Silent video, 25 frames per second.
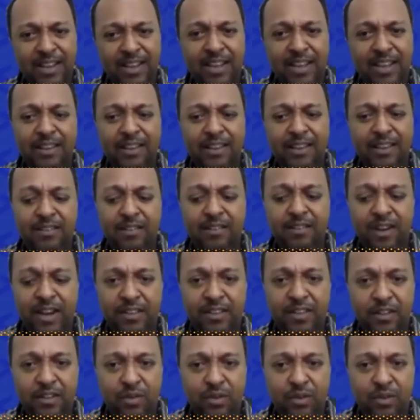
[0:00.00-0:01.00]
is
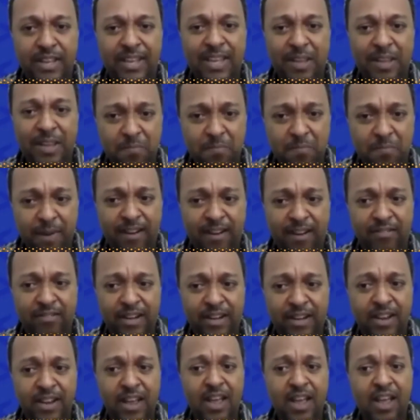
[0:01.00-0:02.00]
related to the impact,
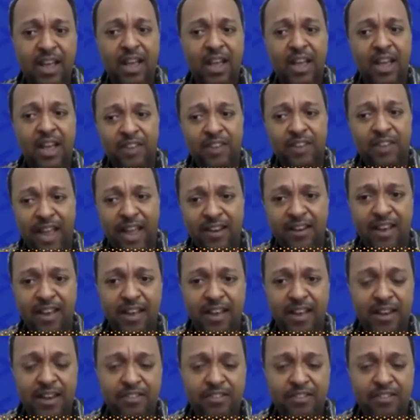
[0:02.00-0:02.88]
right? And